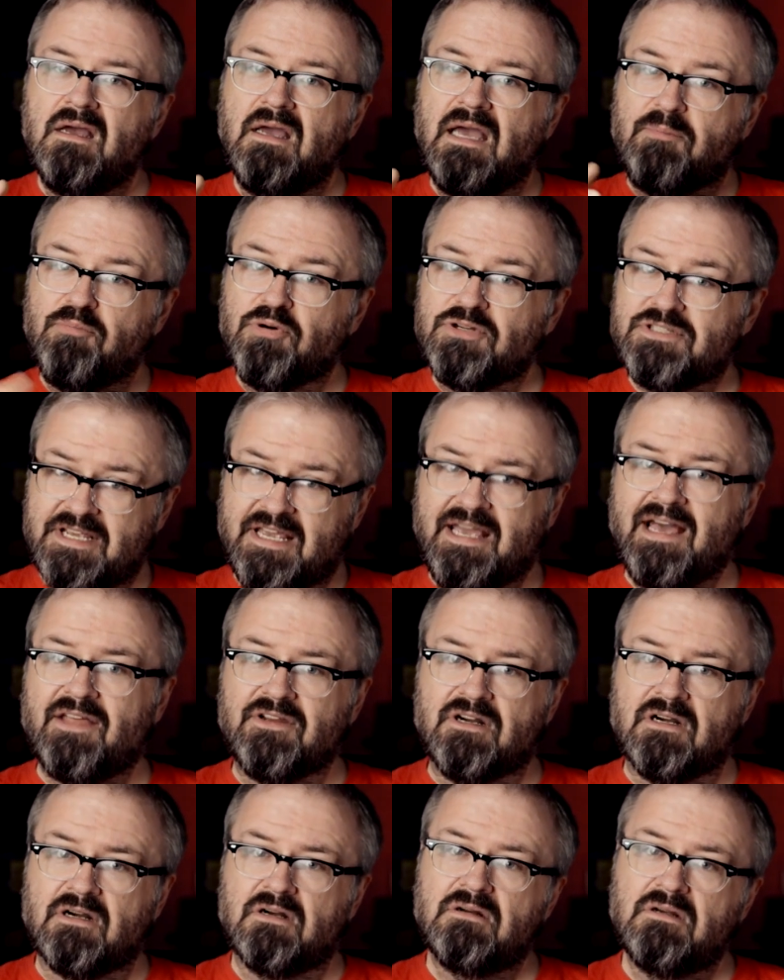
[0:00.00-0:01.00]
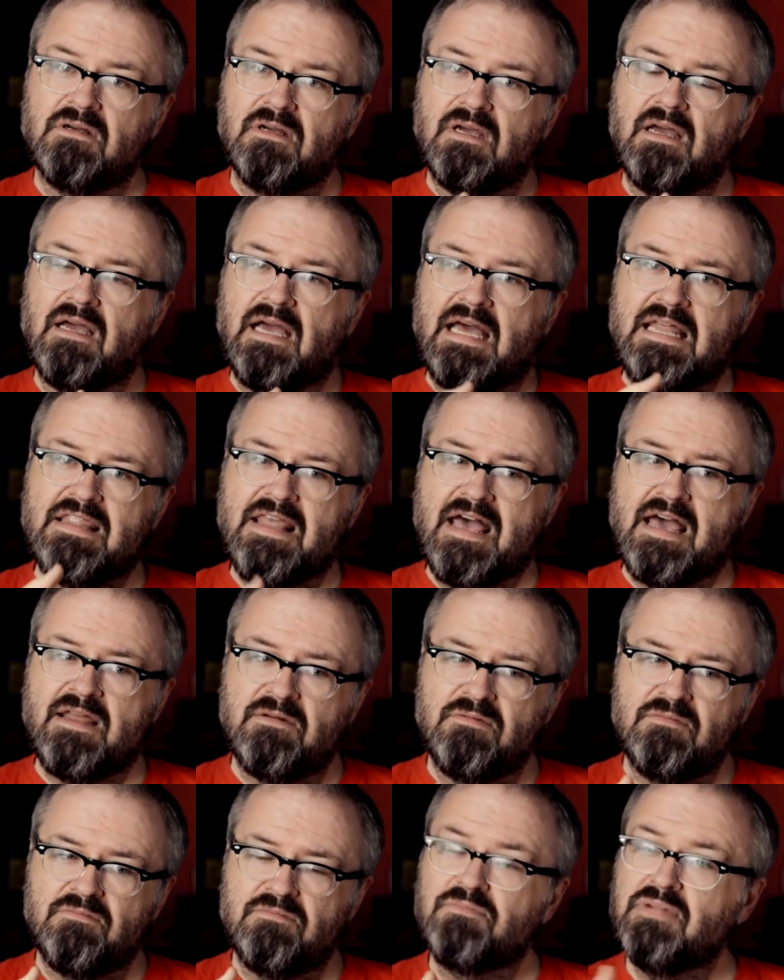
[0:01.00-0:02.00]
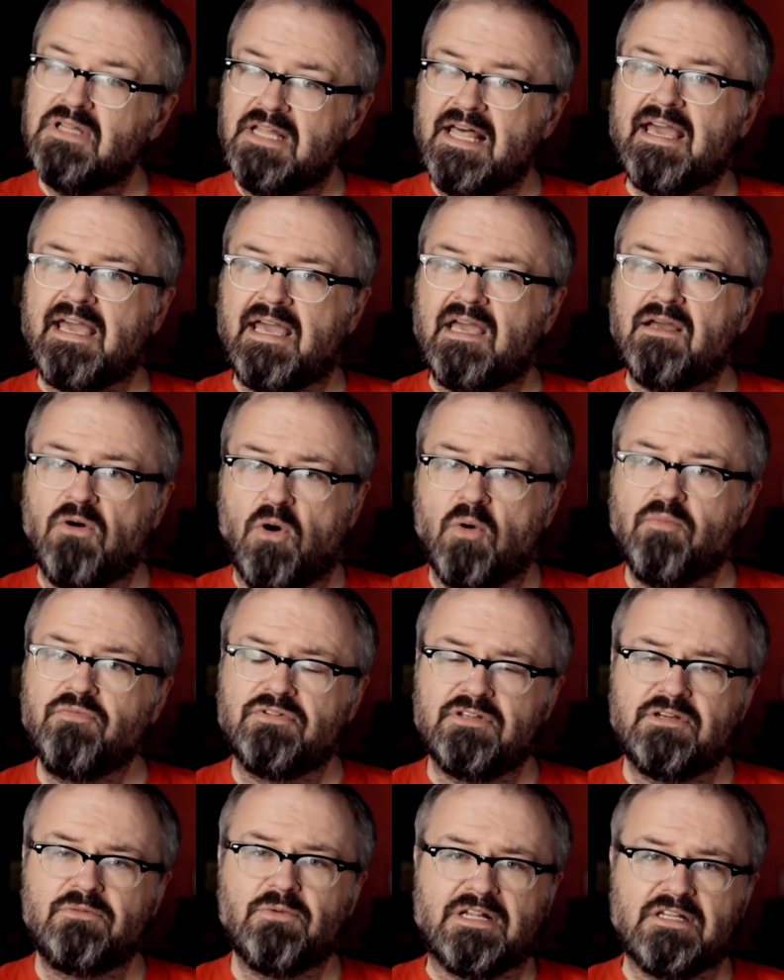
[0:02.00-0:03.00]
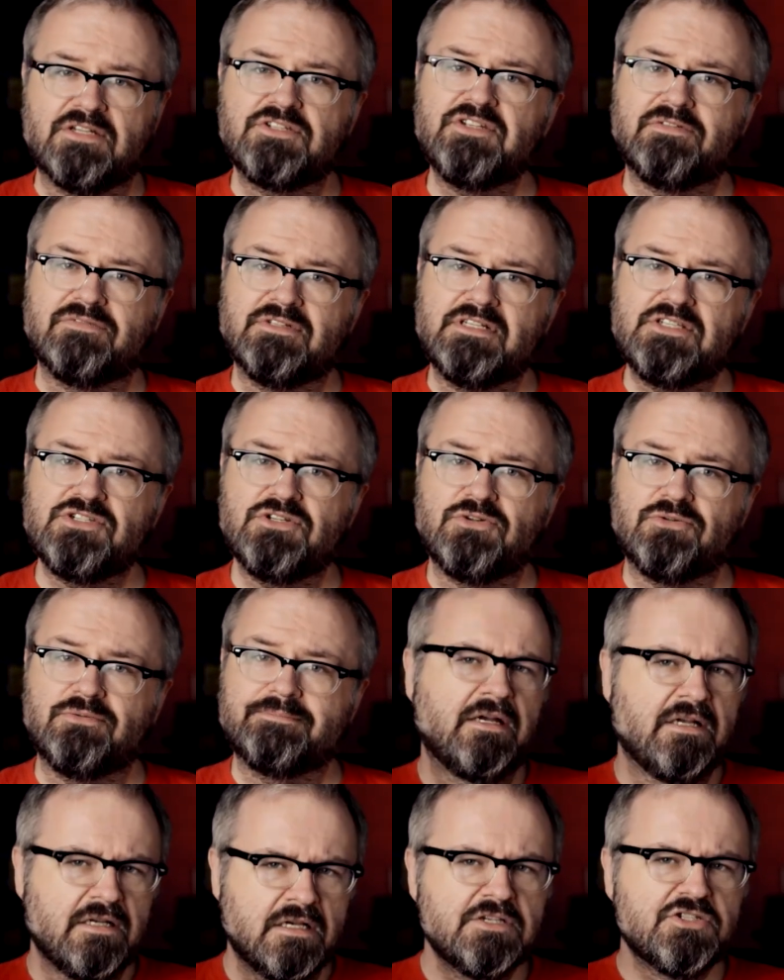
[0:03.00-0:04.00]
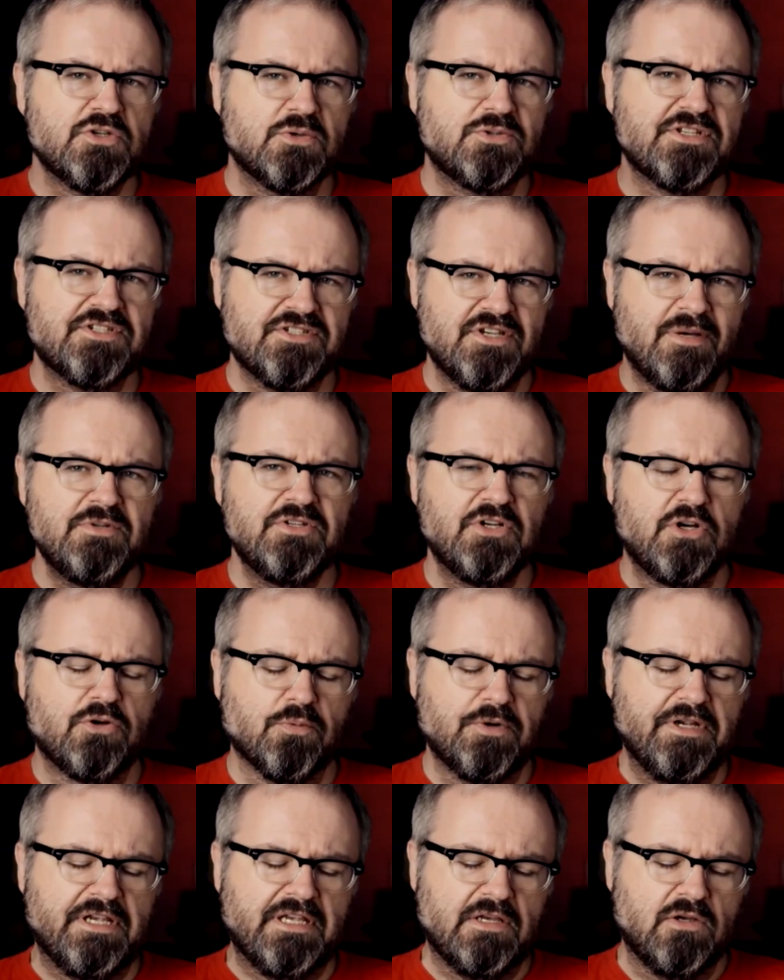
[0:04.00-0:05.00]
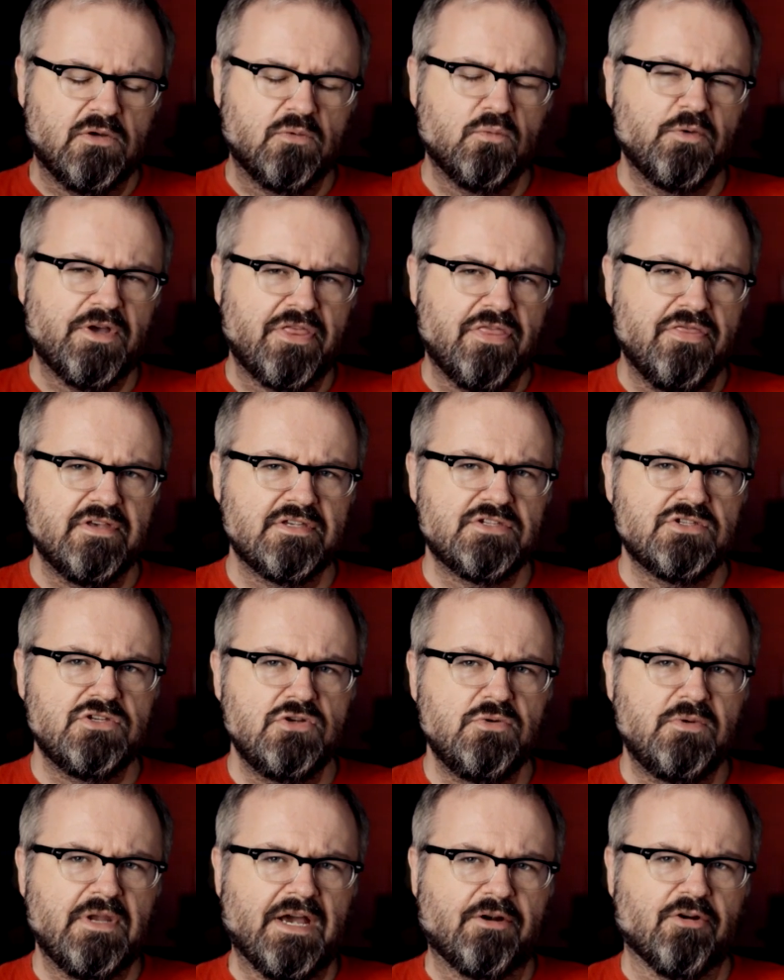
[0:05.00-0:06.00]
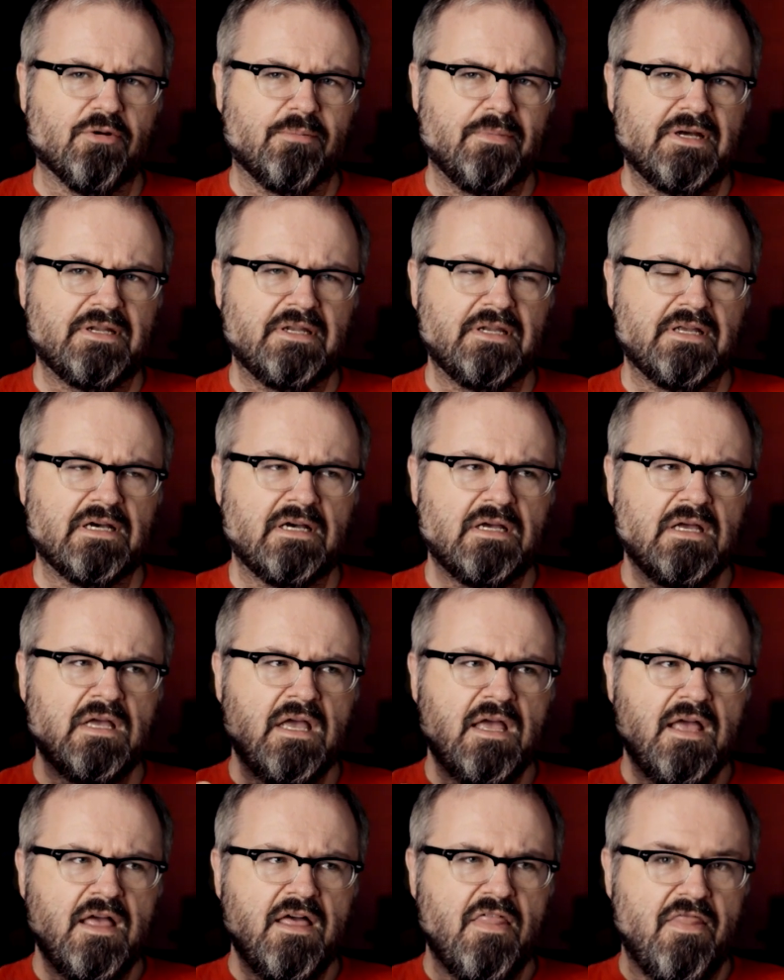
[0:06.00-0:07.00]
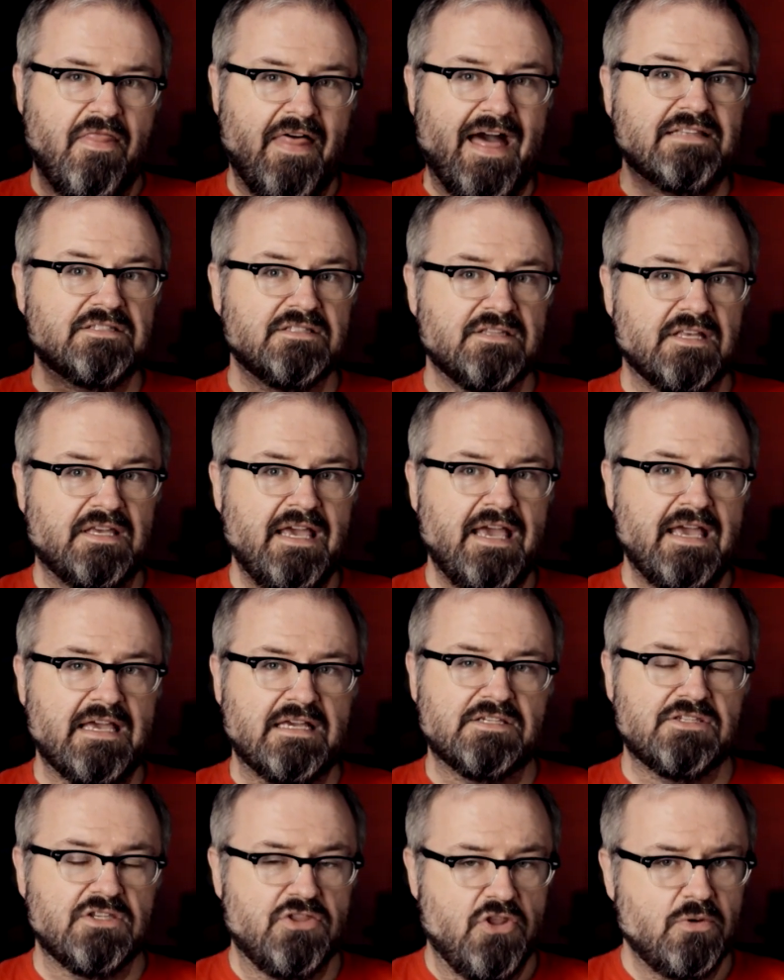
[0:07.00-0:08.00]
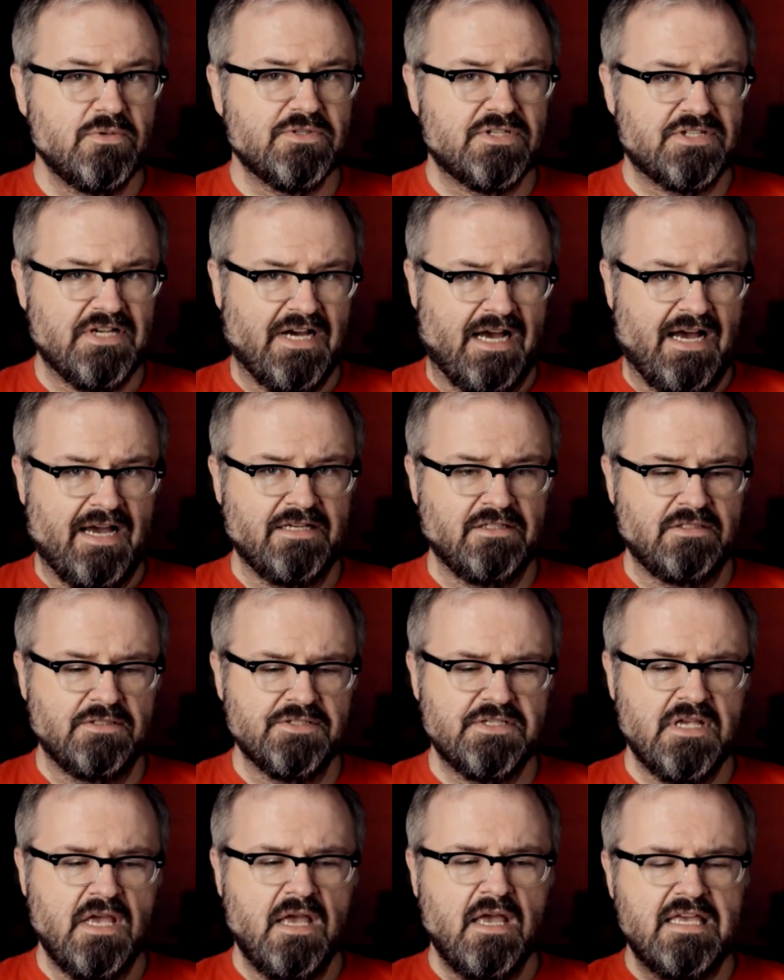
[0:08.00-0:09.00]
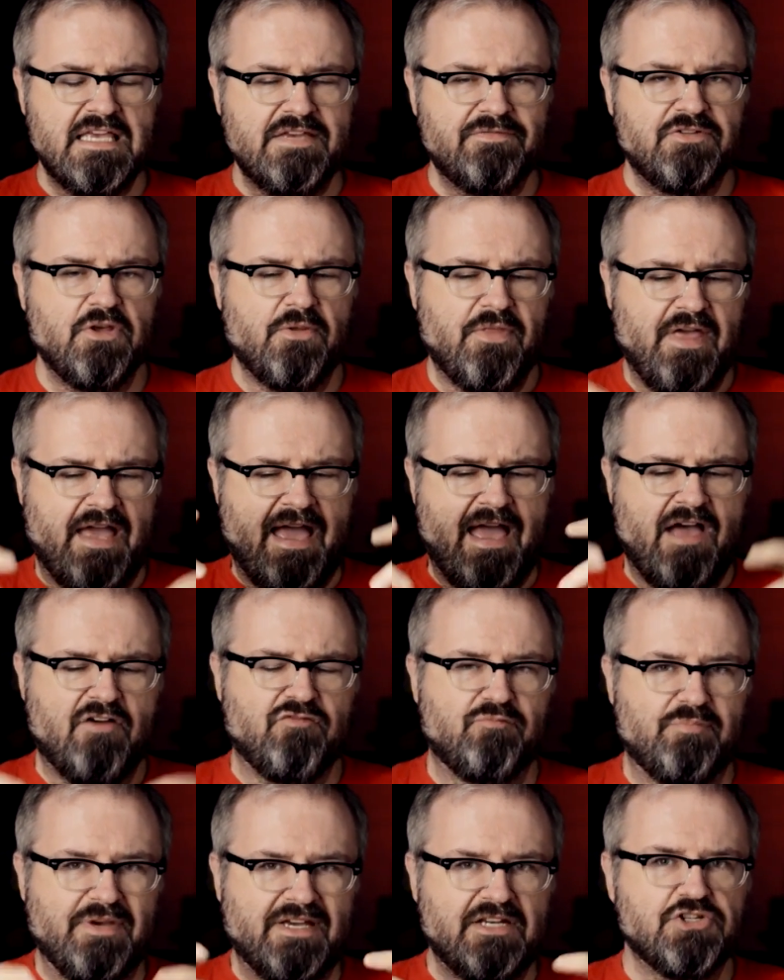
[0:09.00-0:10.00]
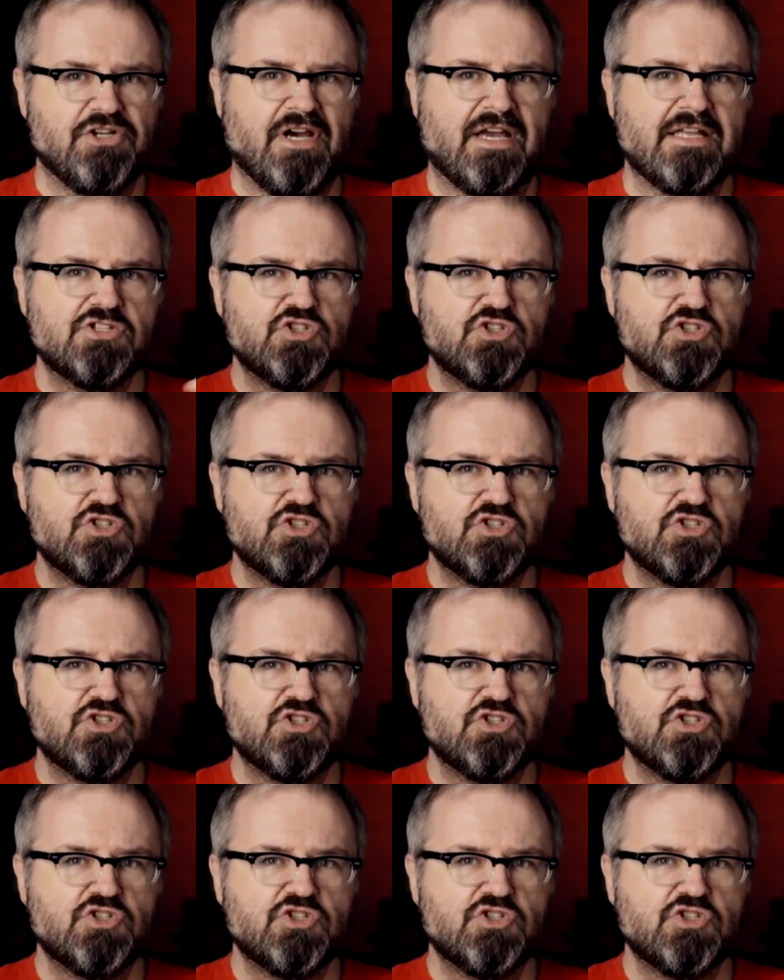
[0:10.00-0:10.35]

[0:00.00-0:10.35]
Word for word: and put together and then play, hopefully relatively soon. So to some degree, with this new Necromunda, that's the case. Those tiles, even though they have big giant